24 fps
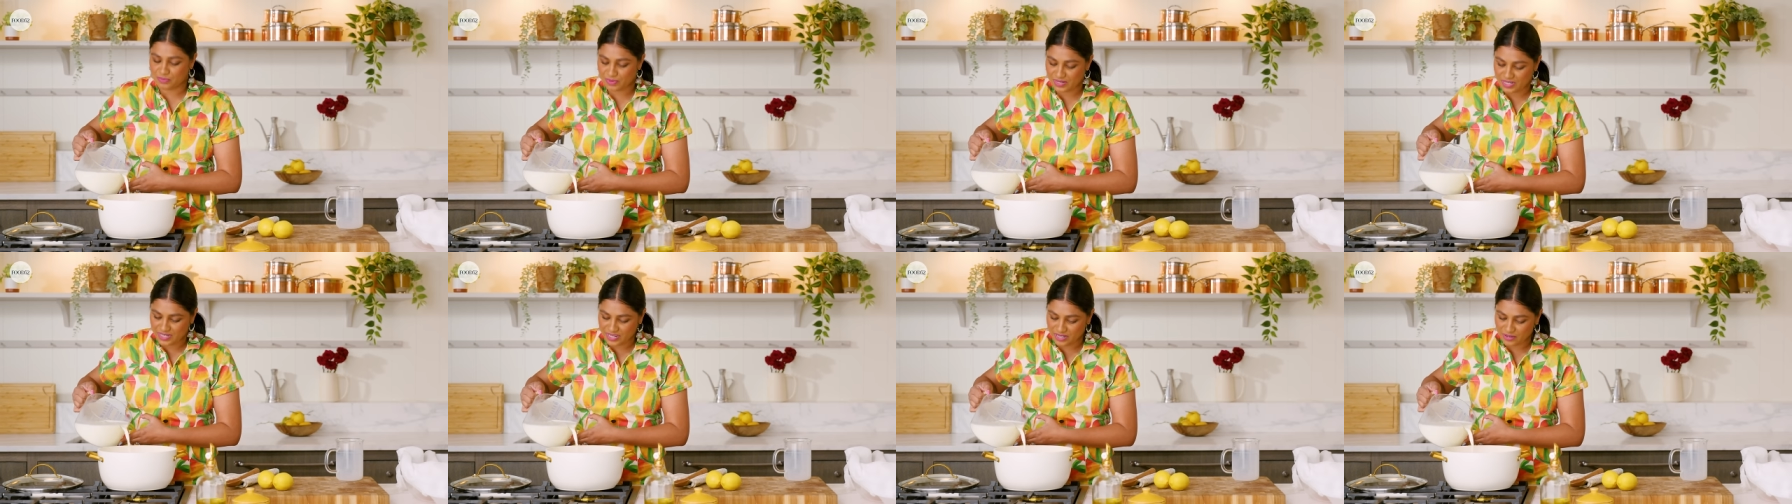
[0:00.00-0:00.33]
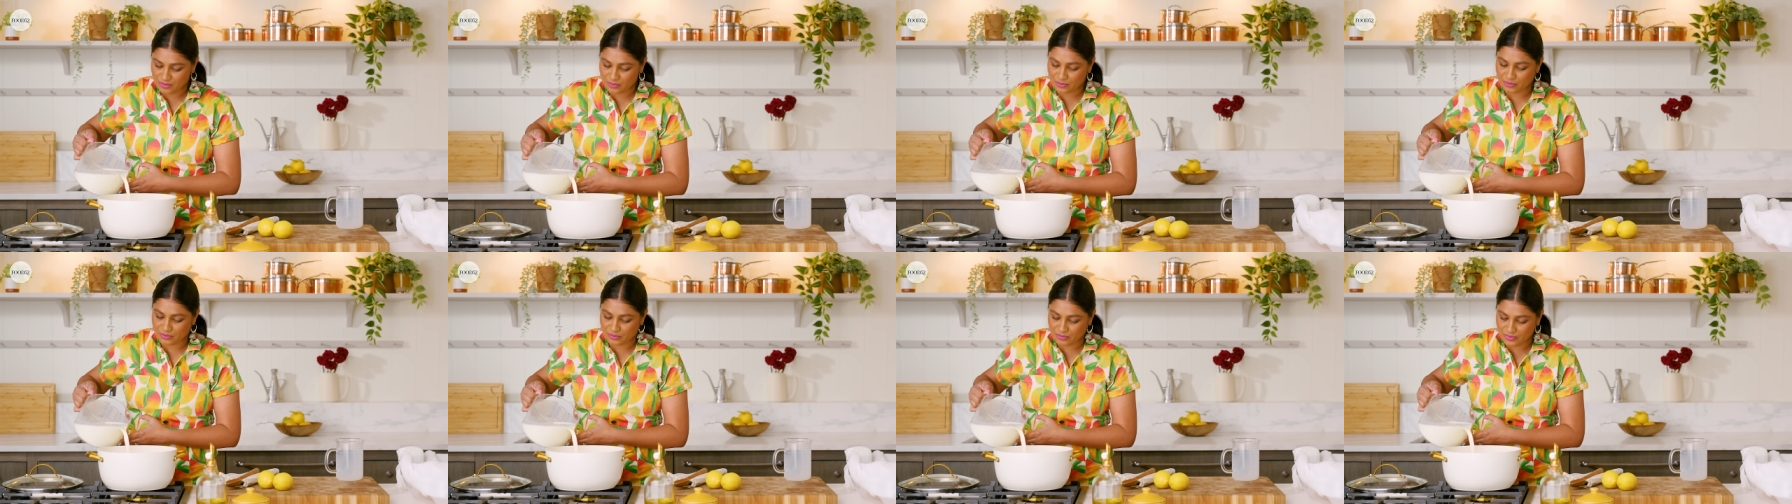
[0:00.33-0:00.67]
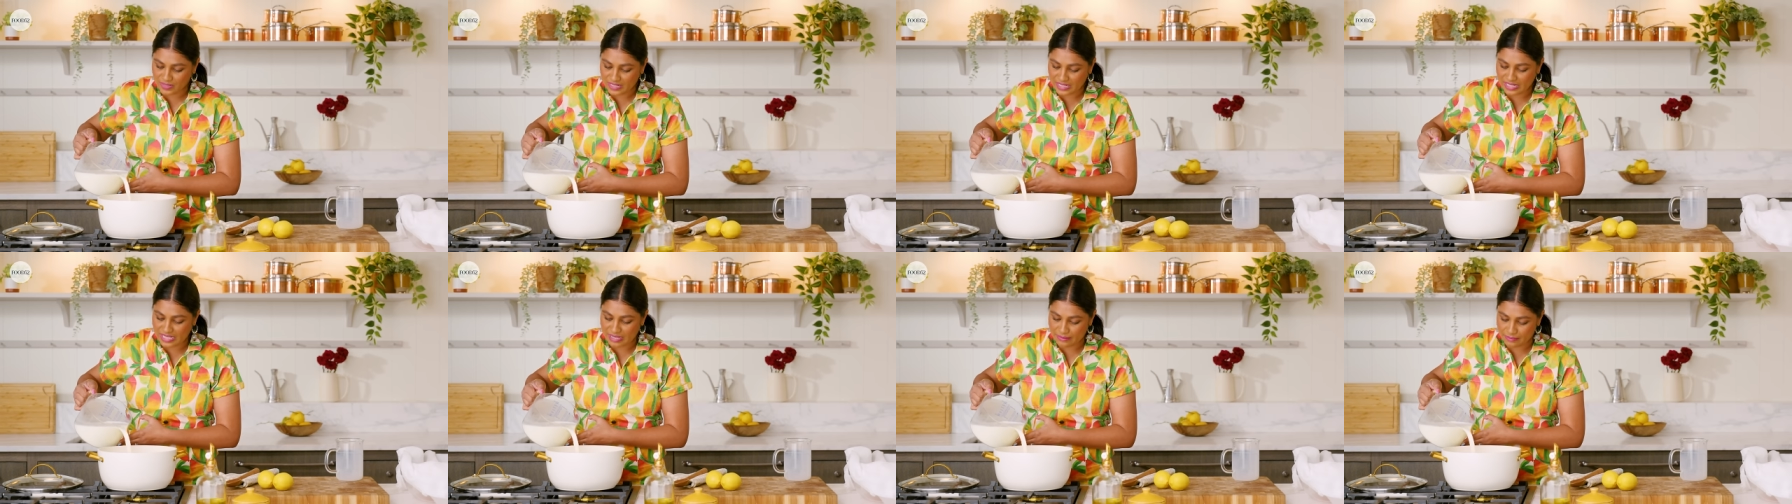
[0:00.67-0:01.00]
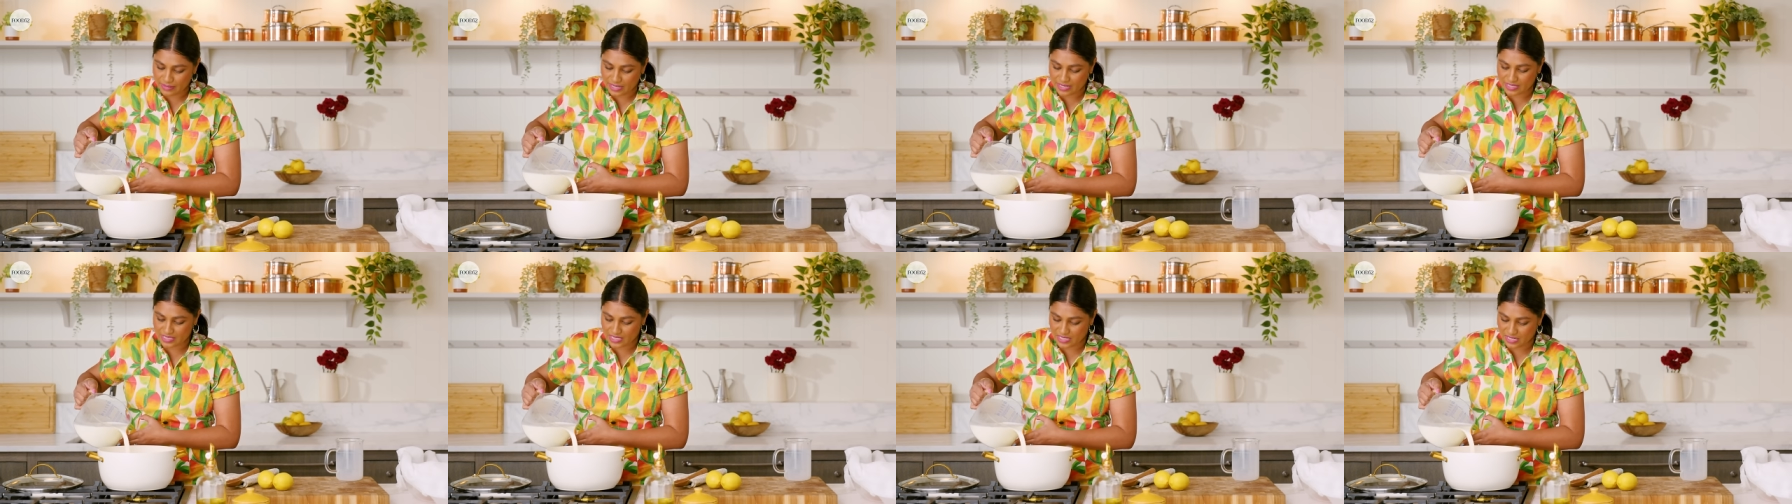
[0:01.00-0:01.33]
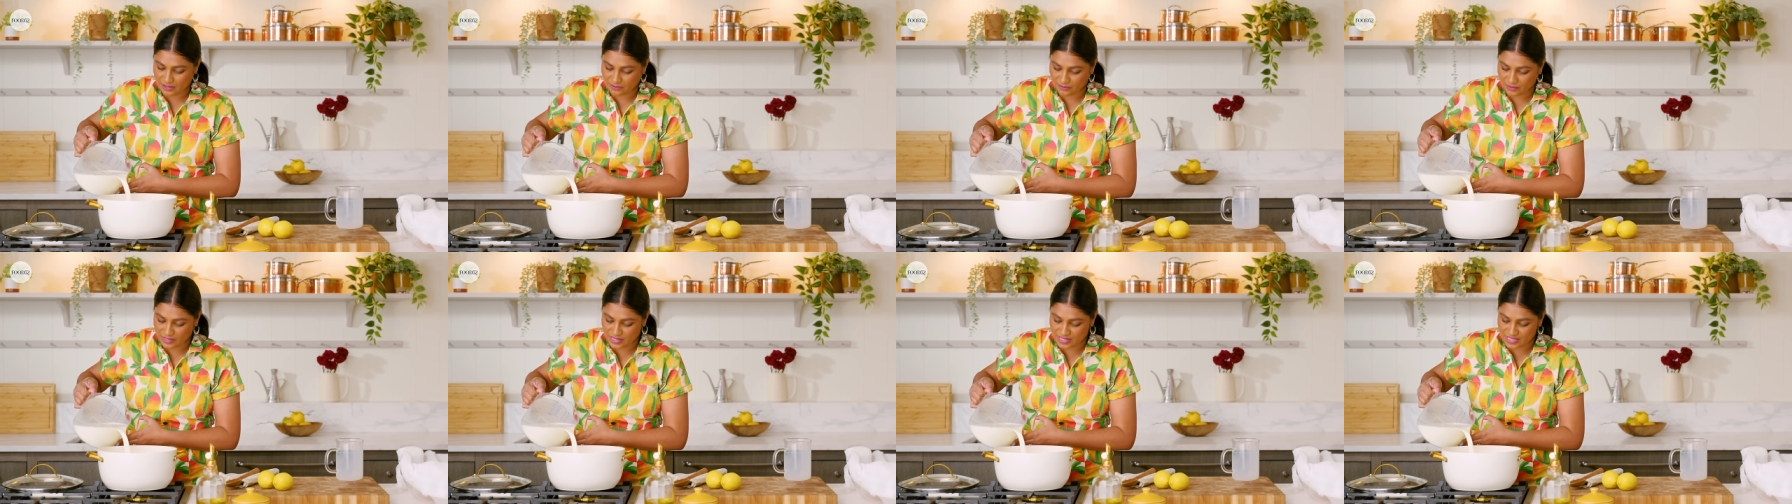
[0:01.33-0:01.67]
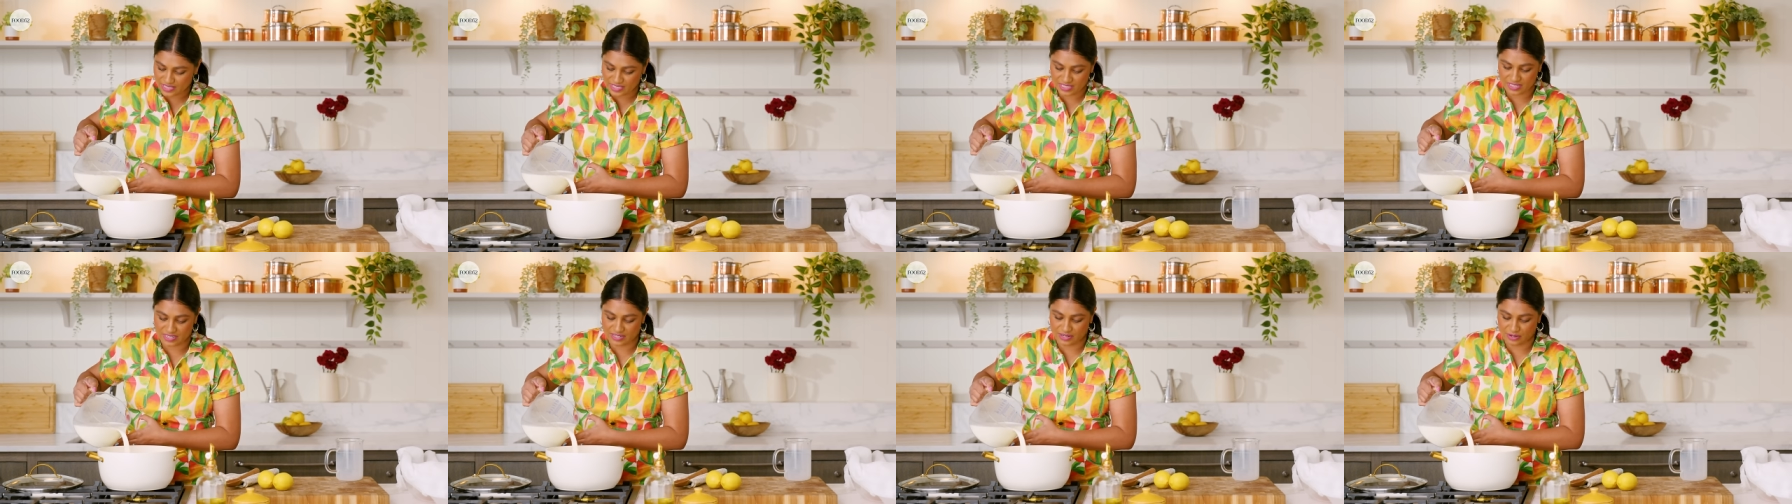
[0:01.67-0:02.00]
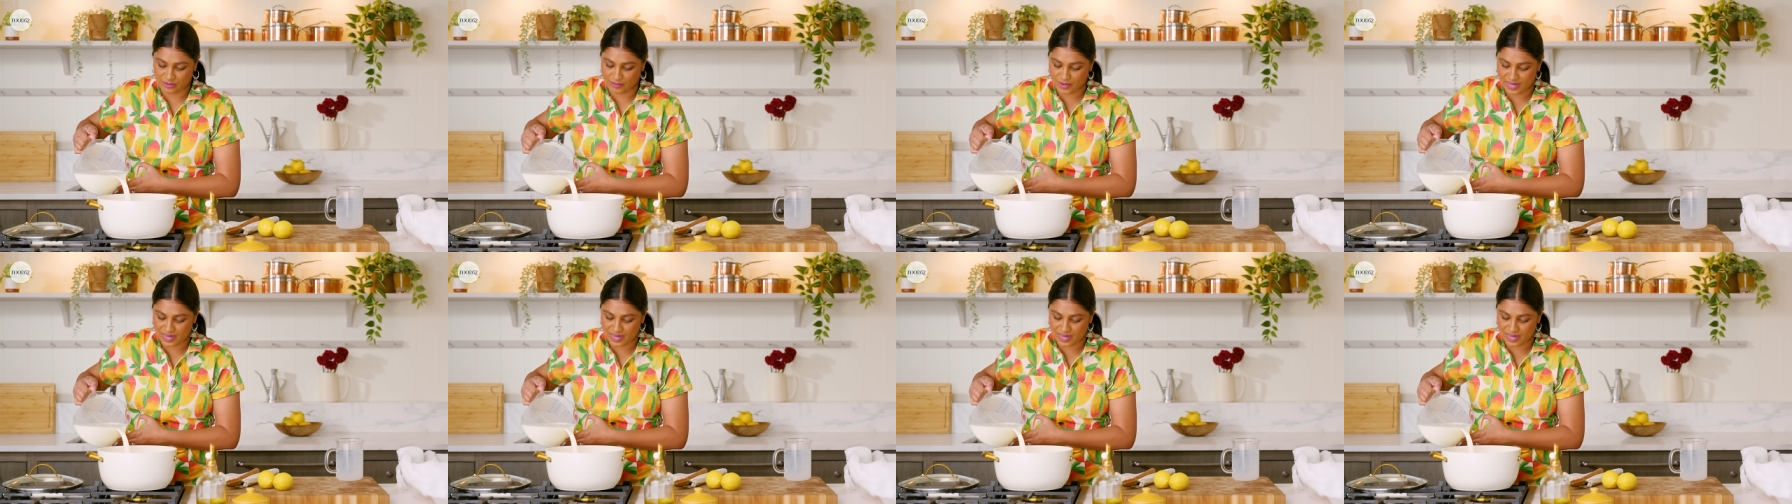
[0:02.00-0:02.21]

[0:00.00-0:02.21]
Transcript: paneer really makes a difference in your